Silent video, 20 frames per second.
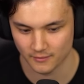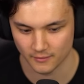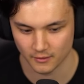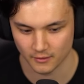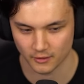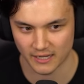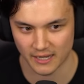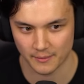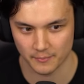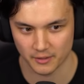
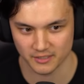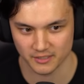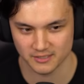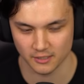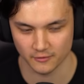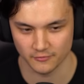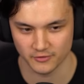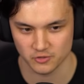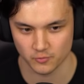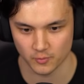Okay, I bought a
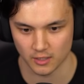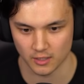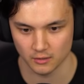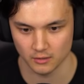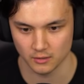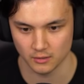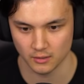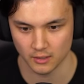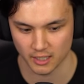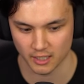self as
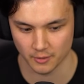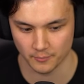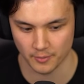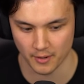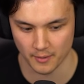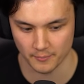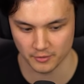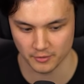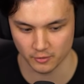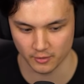well. I'm gonna
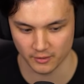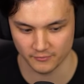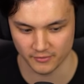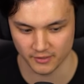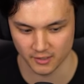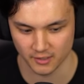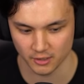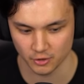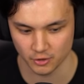pop a UAV.